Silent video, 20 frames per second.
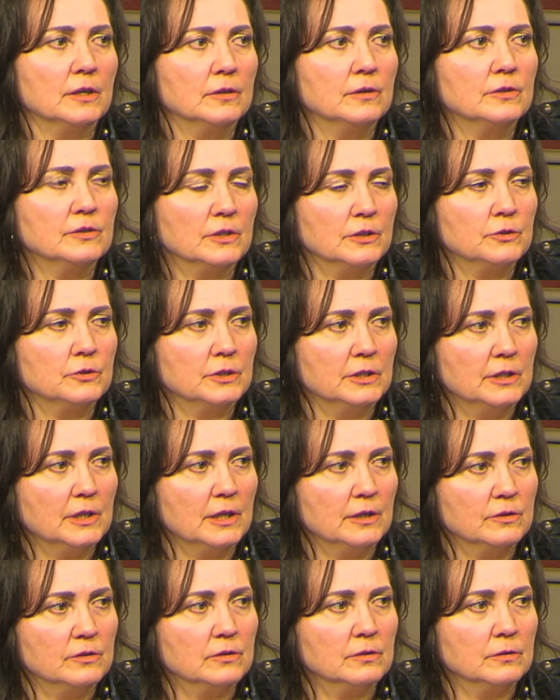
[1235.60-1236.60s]
Essentially
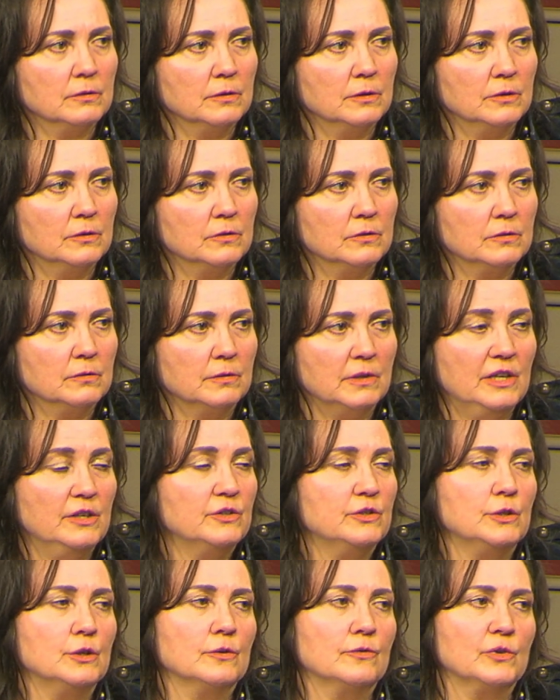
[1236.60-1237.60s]
it's
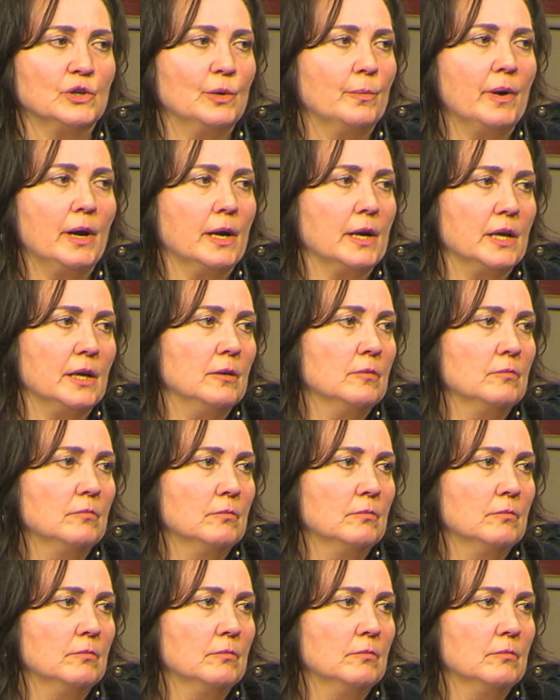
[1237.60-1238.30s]
easier for your body